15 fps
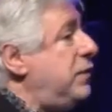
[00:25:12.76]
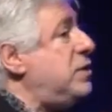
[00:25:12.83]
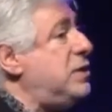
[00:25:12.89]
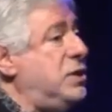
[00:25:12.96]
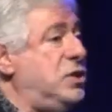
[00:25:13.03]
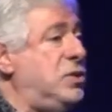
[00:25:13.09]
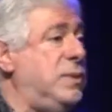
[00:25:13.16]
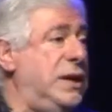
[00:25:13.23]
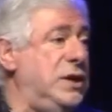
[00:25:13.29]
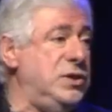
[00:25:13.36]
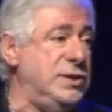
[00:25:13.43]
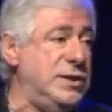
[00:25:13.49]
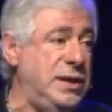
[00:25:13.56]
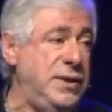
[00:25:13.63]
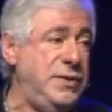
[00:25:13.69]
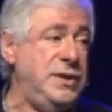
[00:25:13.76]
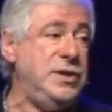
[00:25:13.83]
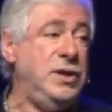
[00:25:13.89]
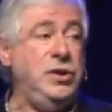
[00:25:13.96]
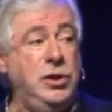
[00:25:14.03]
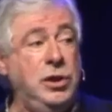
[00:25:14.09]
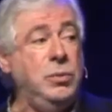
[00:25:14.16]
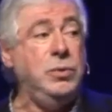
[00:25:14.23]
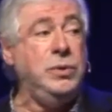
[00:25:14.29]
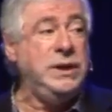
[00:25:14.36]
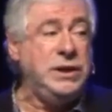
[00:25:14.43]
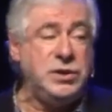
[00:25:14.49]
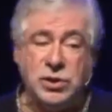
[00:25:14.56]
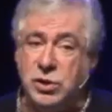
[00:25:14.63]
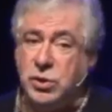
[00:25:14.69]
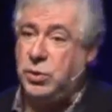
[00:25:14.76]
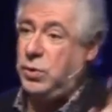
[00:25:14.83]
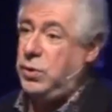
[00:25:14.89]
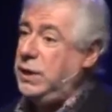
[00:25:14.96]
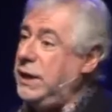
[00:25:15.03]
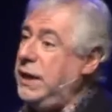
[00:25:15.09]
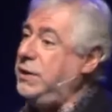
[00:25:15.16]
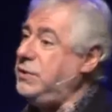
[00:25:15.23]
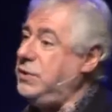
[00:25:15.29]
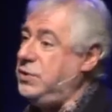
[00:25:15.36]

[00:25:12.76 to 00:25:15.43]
situations like this, and you will need to call out to